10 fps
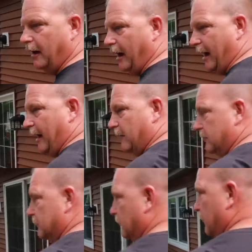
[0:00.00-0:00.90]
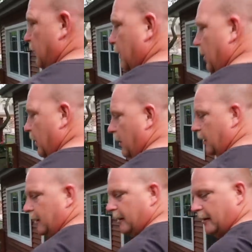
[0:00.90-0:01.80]
Wow, look, some big
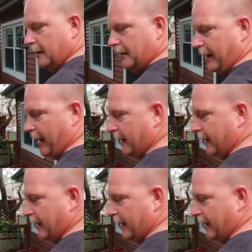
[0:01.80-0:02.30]
fish in here, huh?